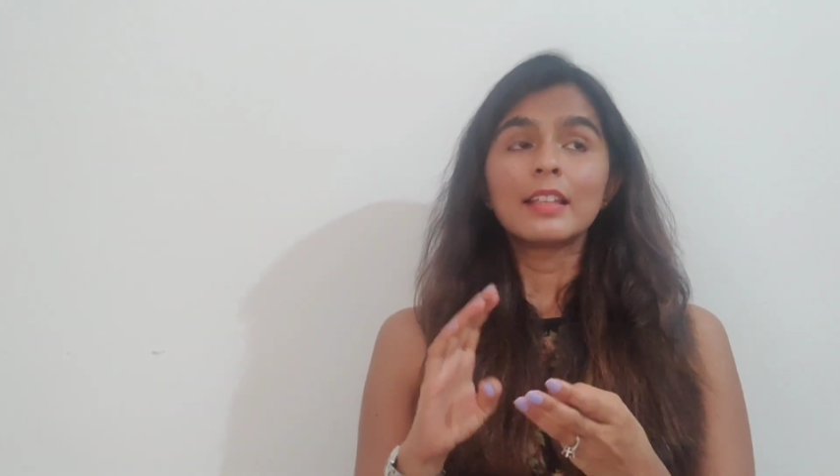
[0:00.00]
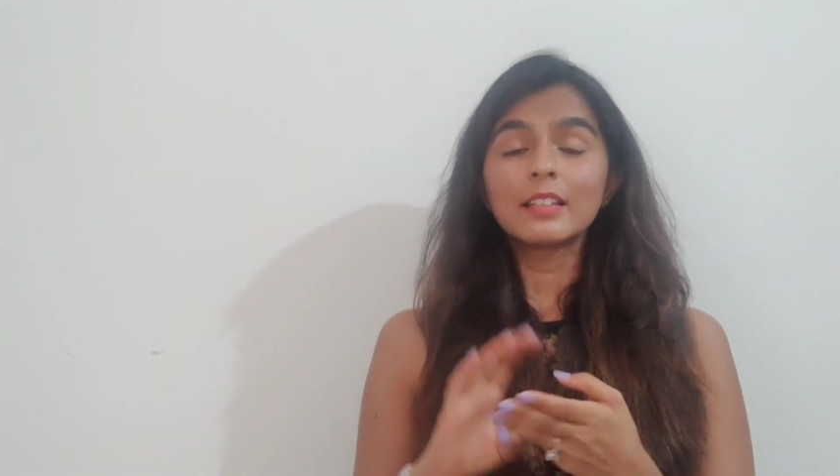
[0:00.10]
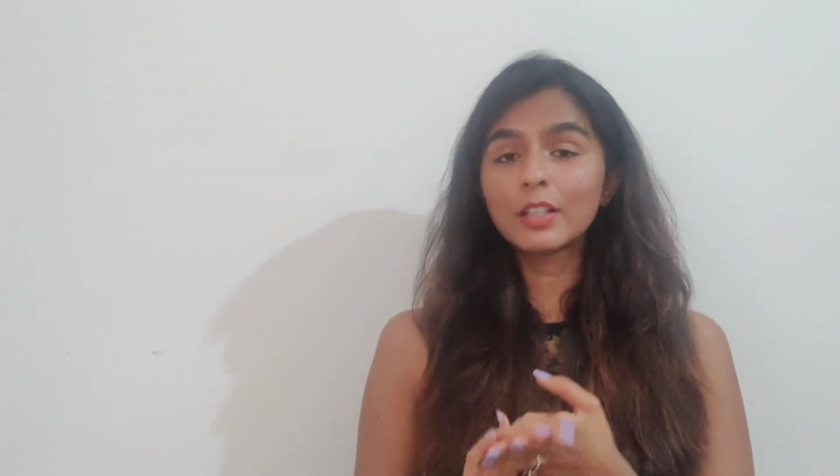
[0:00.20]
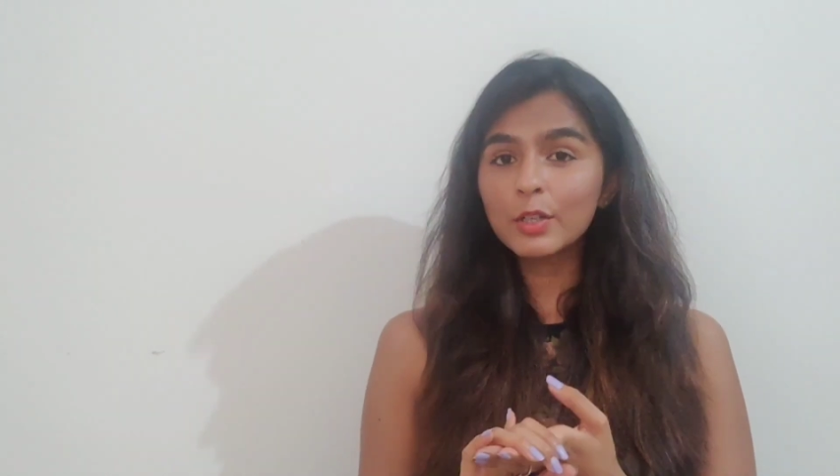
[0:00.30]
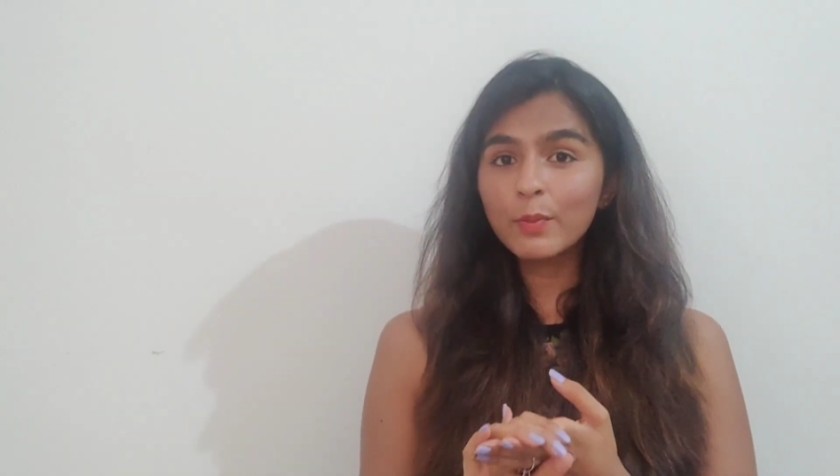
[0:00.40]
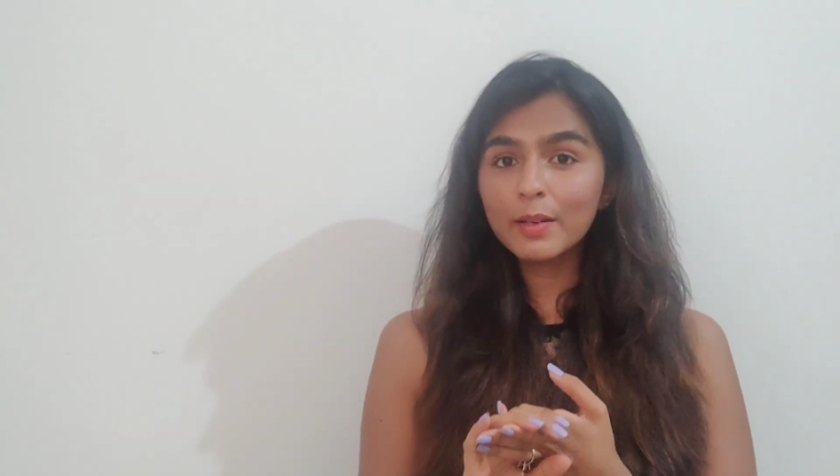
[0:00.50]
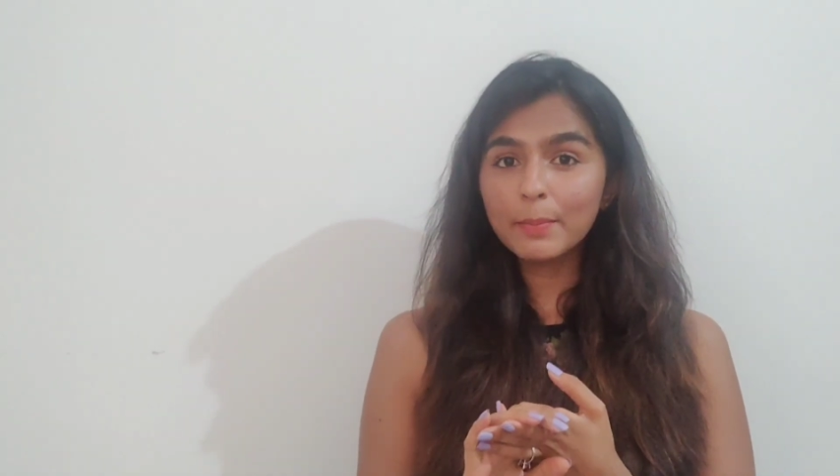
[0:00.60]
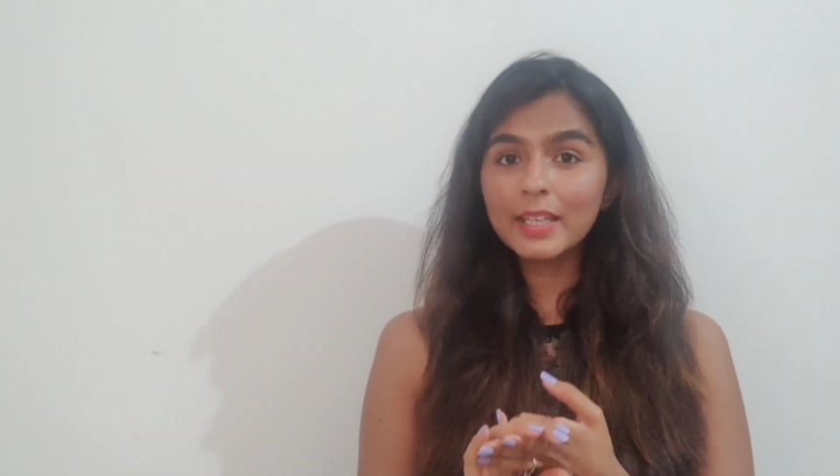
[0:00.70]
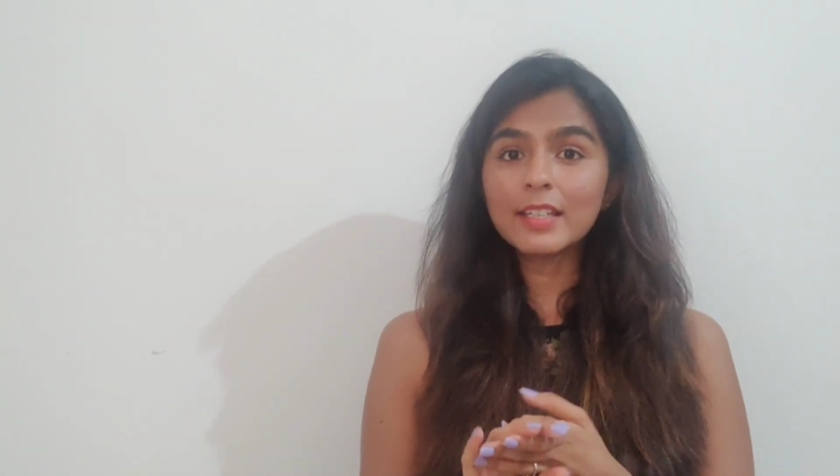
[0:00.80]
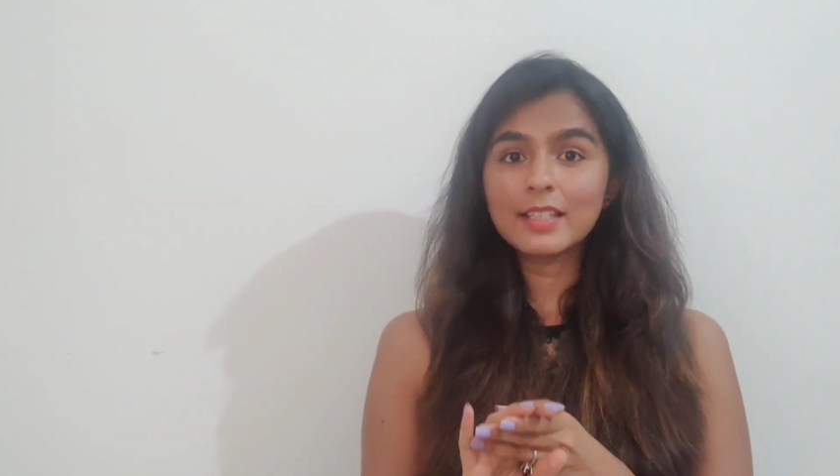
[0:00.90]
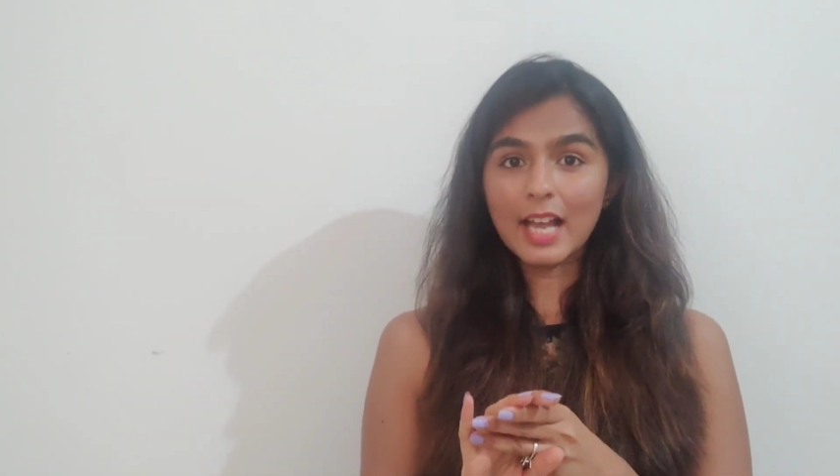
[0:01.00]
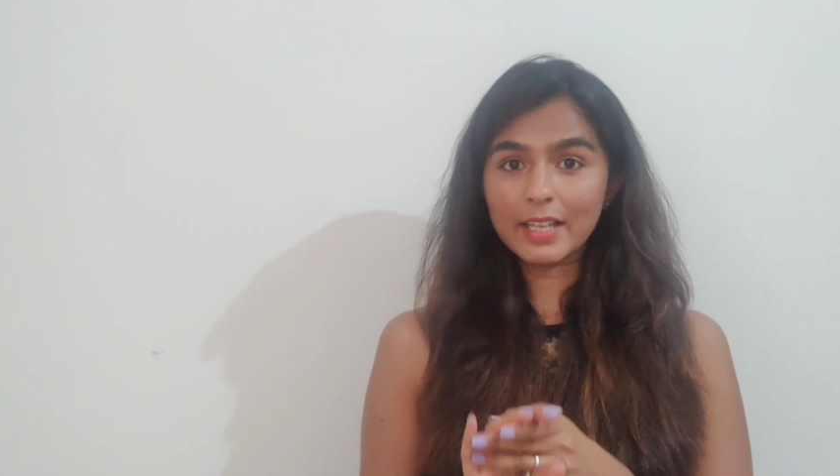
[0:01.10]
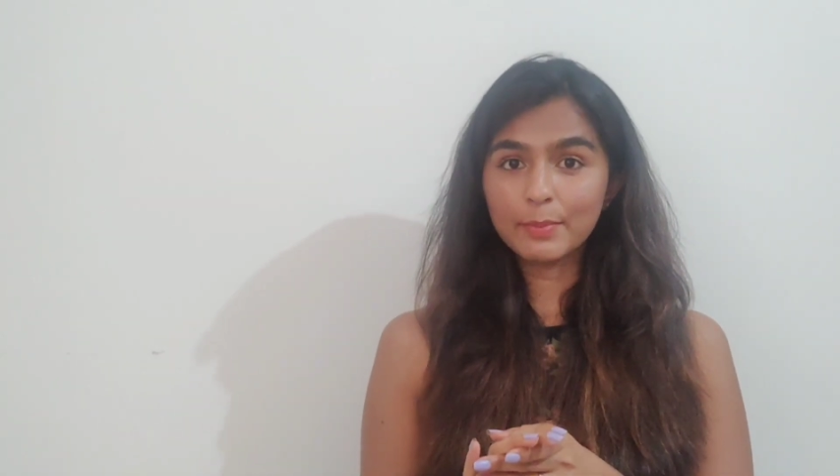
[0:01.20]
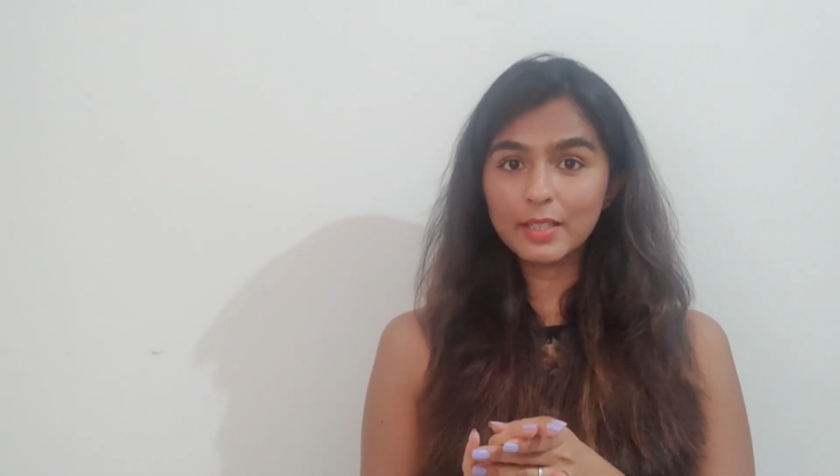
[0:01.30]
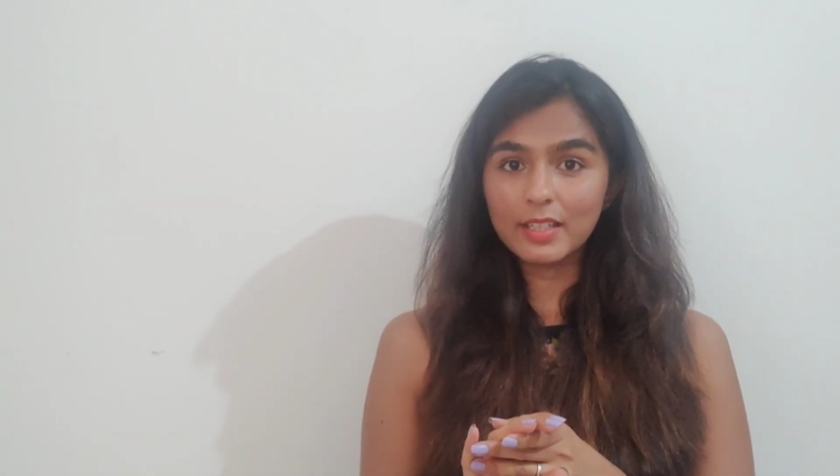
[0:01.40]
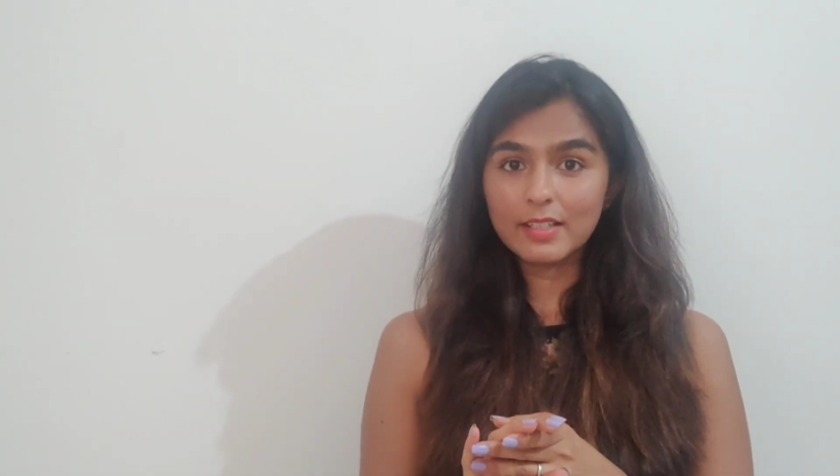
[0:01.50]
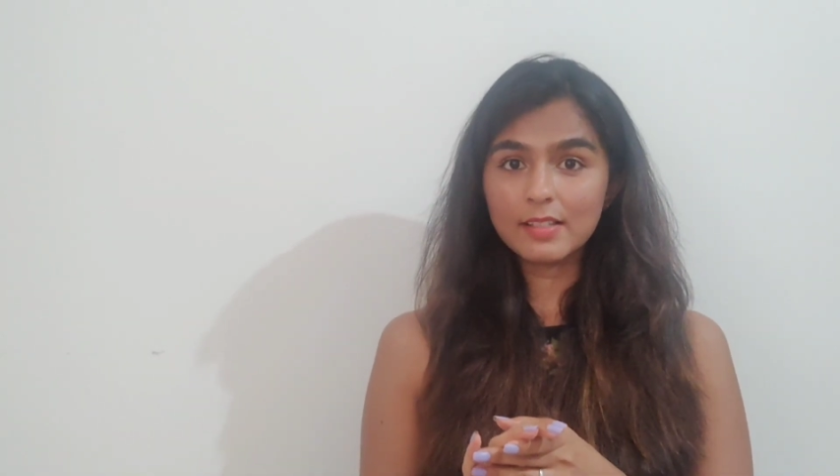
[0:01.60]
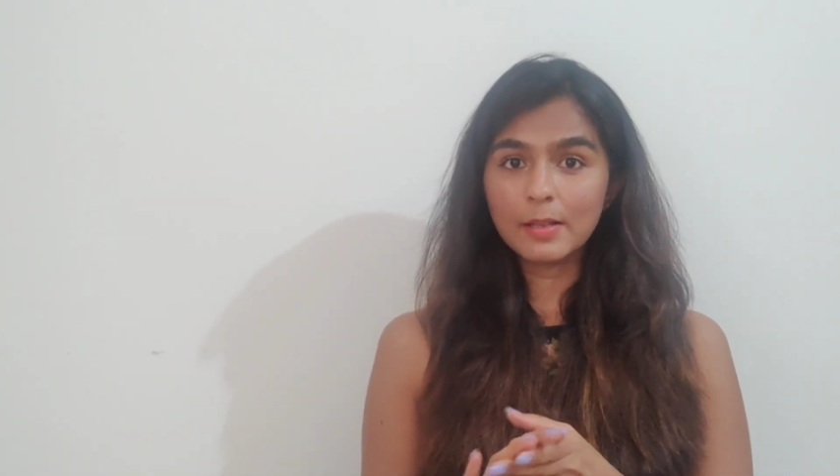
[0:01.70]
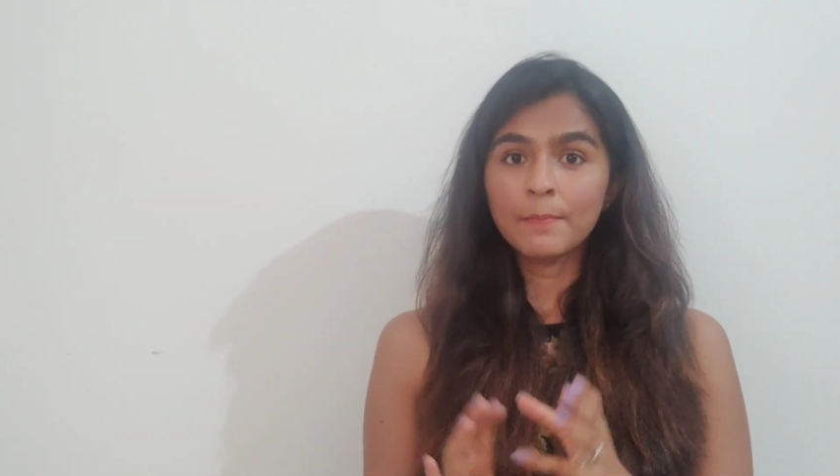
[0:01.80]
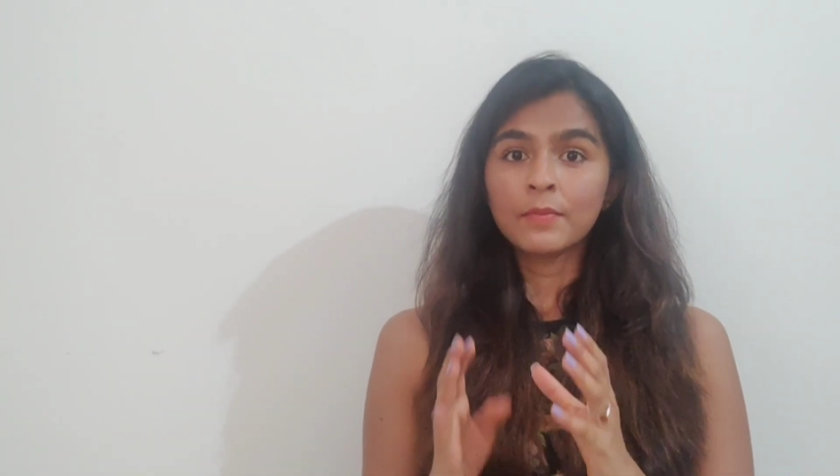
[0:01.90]
The third one being
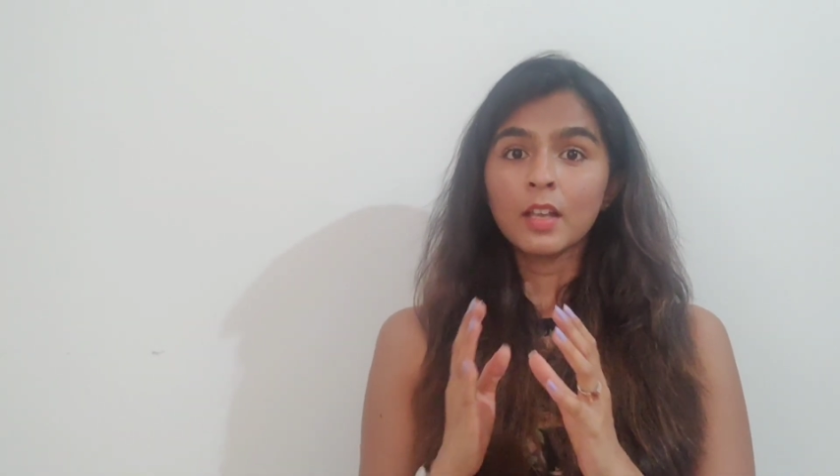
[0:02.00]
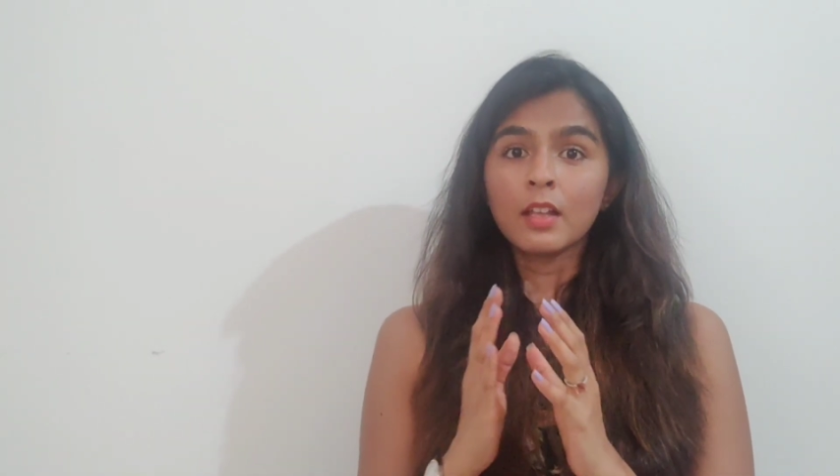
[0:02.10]
diabetes.